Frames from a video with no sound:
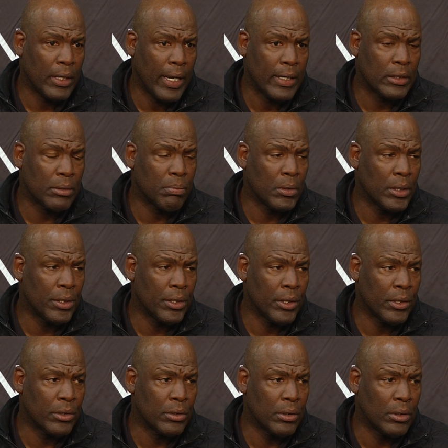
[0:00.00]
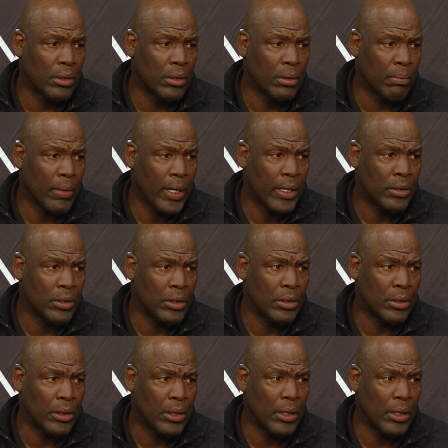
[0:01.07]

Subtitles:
had some good years in the ACC,